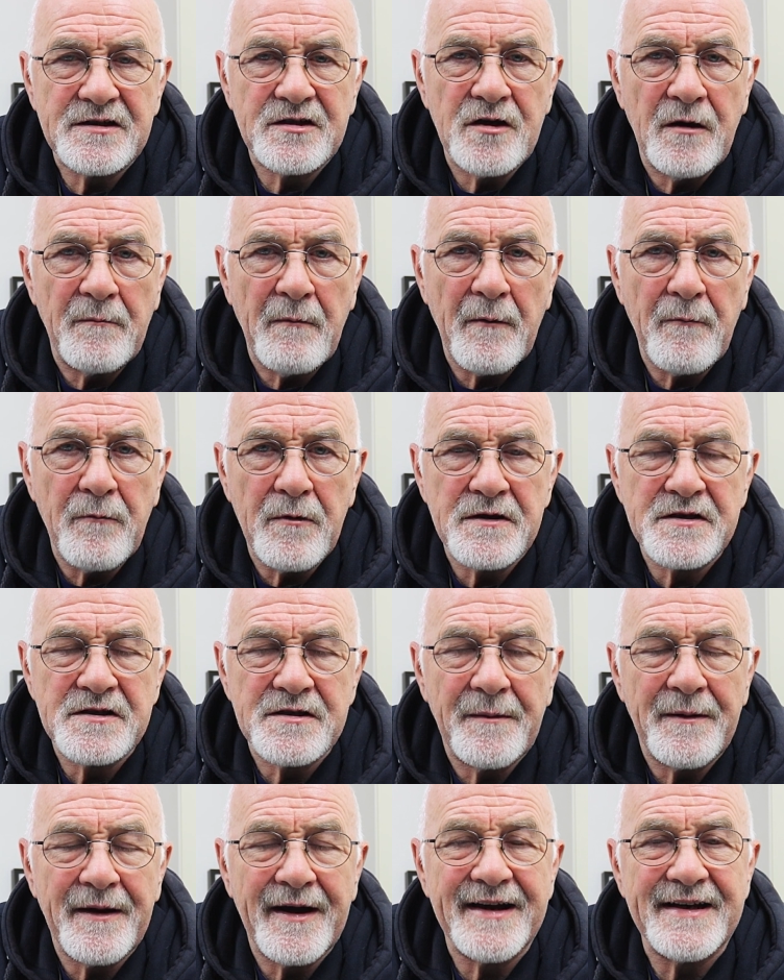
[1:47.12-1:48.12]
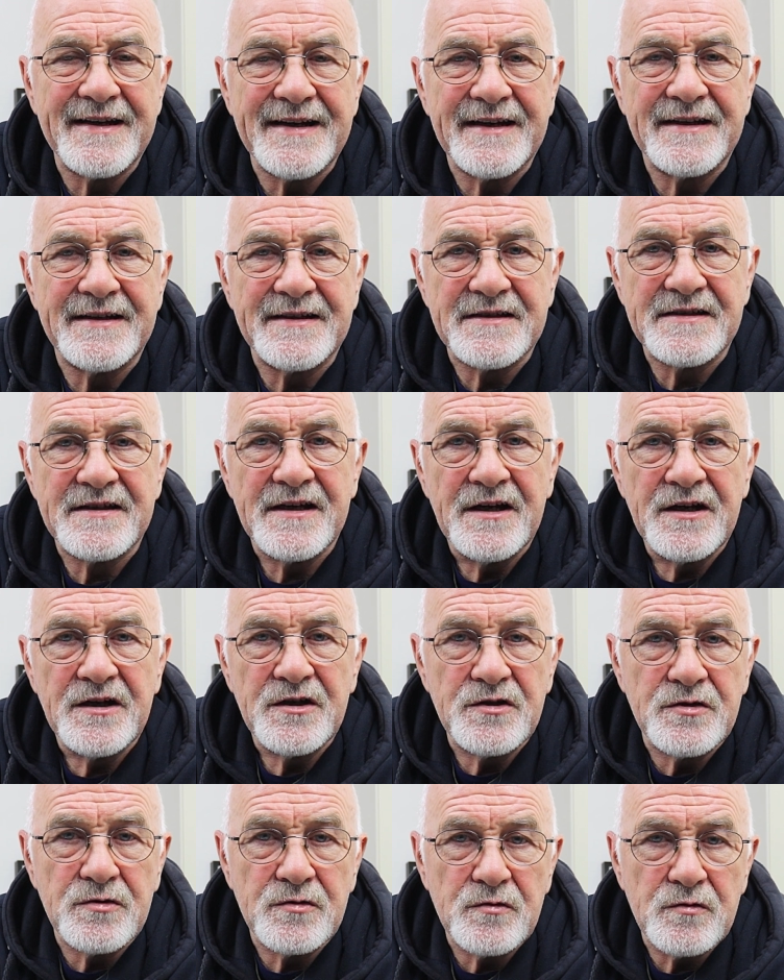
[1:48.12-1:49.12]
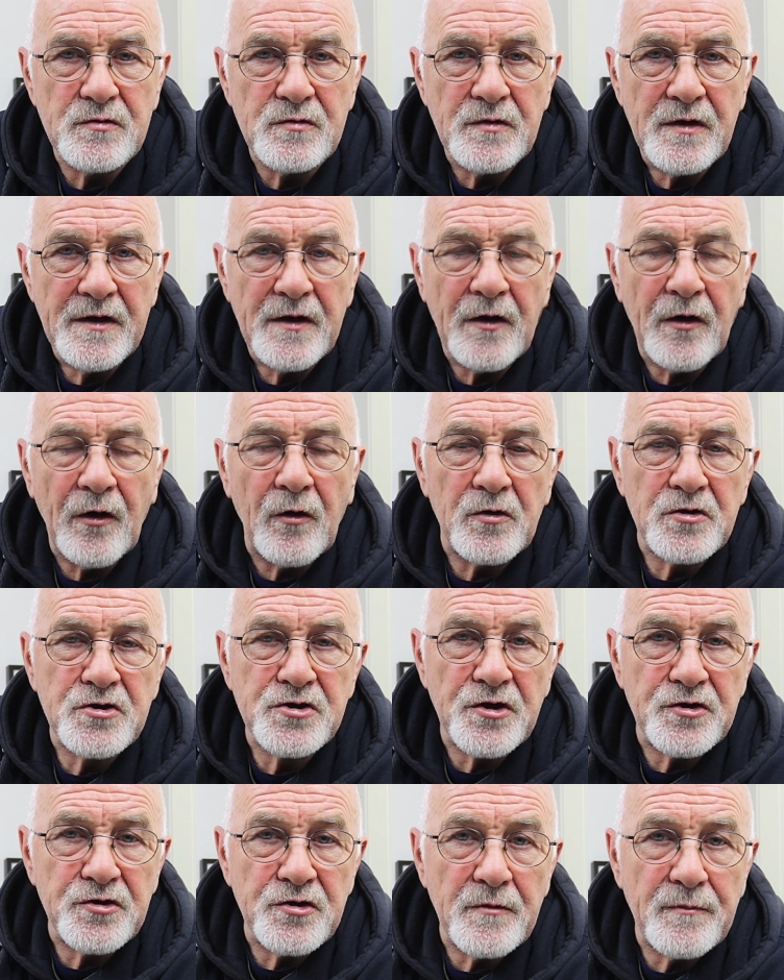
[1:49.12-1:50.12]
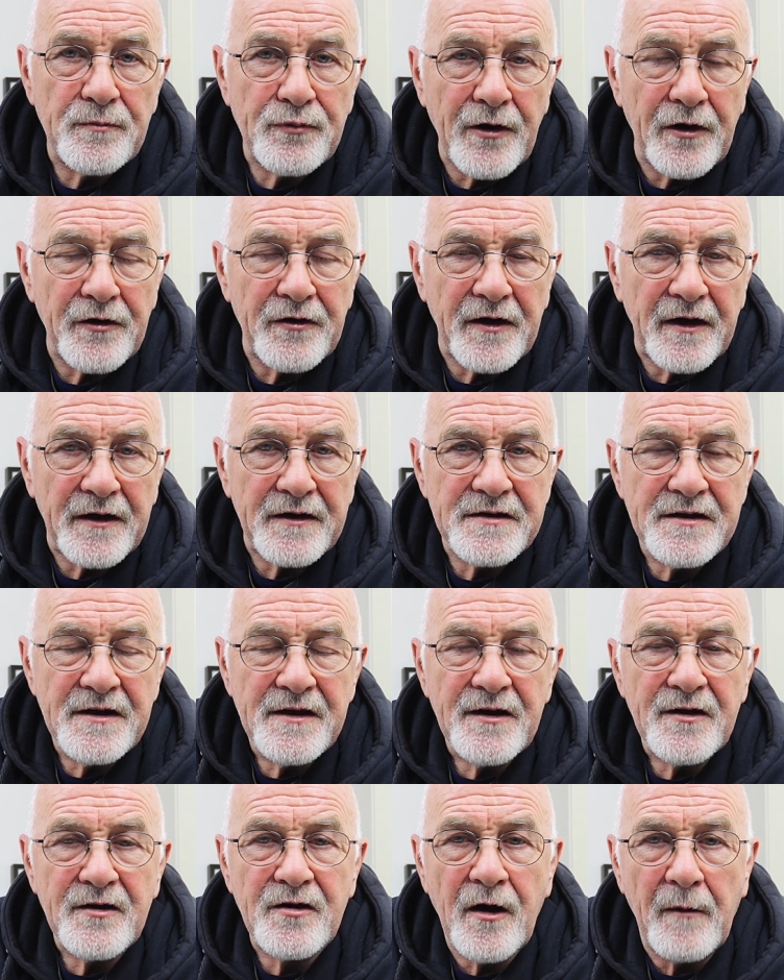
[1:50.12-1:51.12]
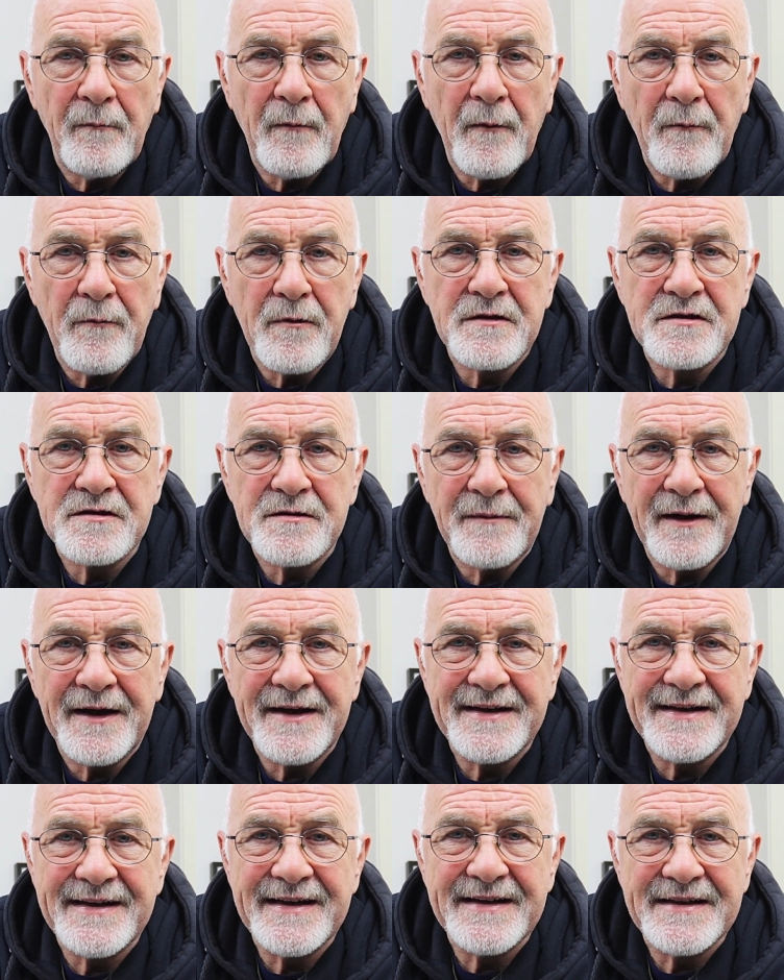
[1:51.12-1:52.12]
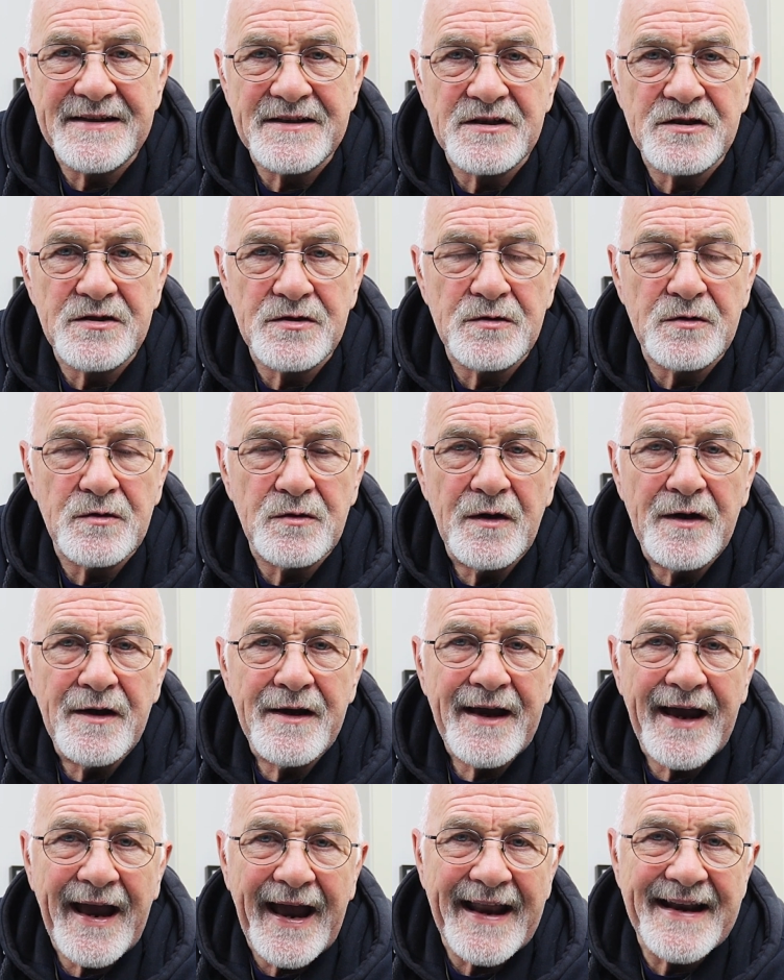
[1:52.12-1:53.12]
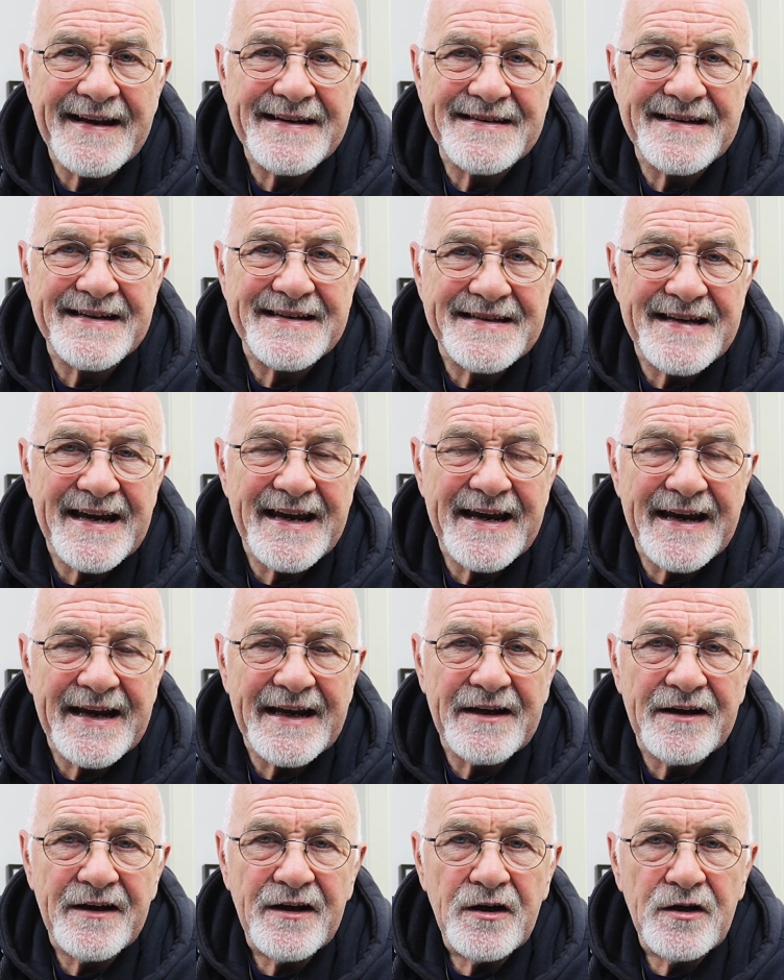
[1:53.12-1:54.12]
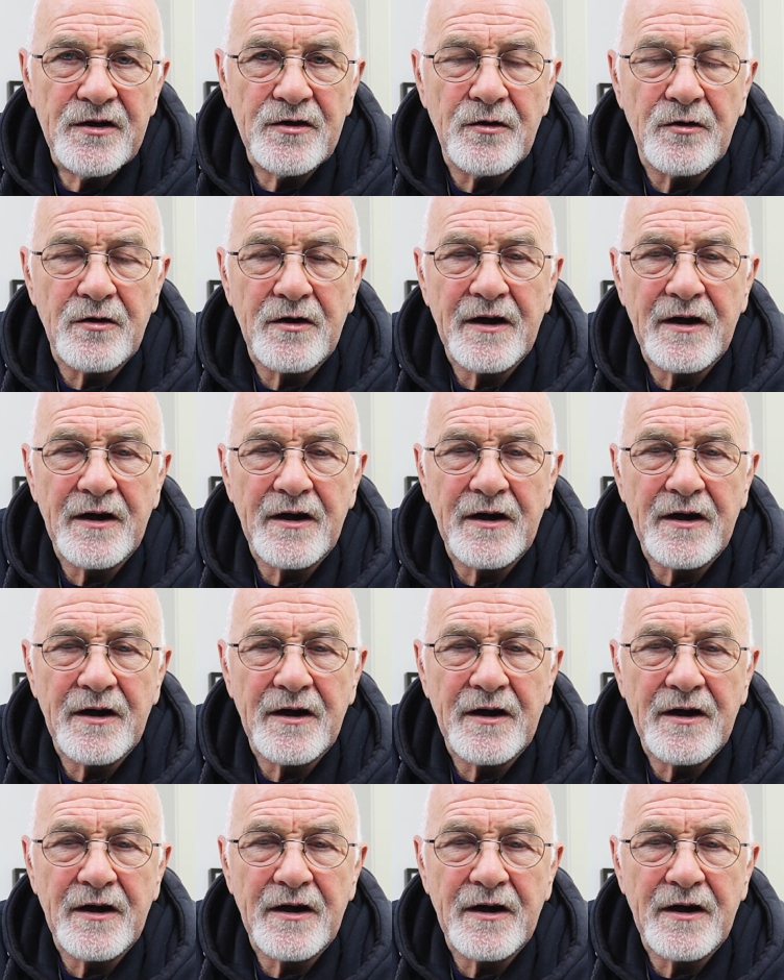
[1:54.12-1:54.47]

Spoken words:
come up with some ideas to launch a new product, come up with some ideas to entertain your